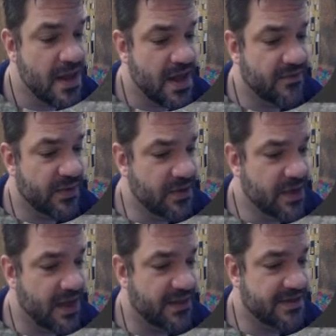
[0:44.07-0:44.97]
If we
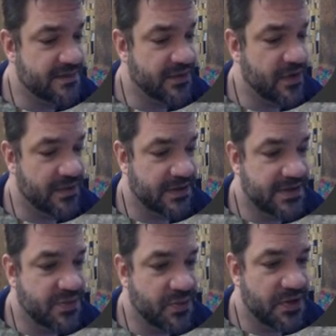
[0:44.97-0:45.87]
look at this, let me grab the
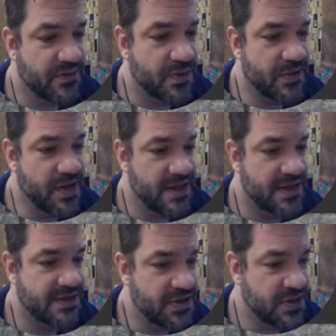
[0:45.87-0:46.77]
laser pointer. If we look at
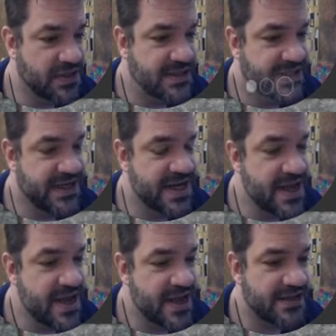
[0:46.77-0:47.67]
this, you can see
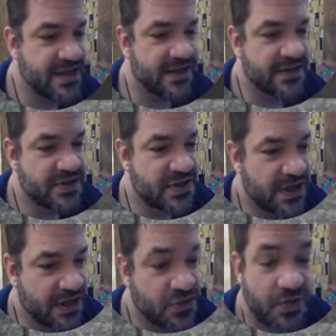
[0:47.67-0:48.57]
it's got this
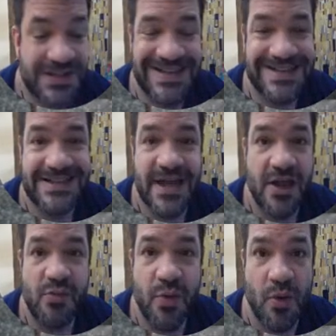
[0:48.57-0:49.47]
Etruscan
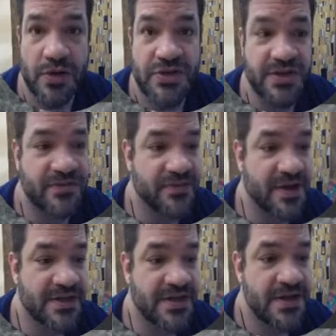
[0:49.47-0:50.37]
style porch in the
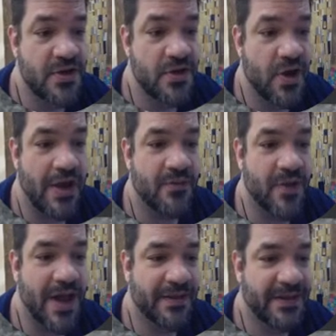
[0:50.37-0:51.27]
front. And
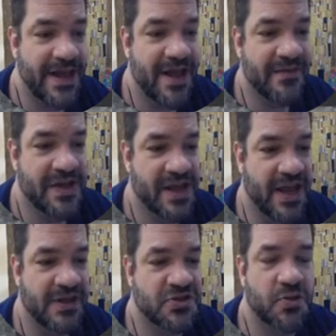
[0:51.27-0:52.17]
rather than having
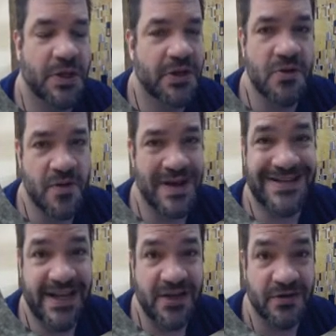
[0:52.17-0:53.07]
a square or
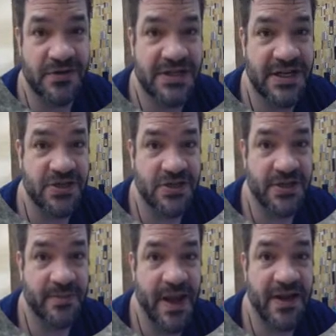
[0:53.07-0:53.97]
rectangular section on
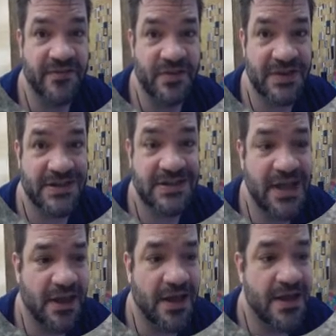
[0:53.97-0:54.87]
the back for the
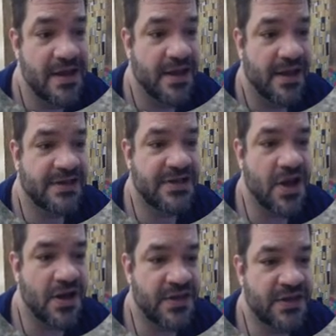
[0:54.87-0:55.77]
cella, it's
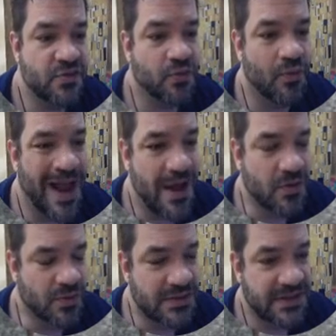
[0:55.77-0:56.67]
got this
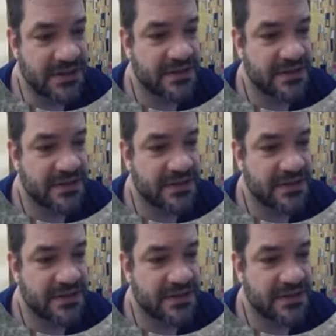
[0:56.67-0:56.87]
round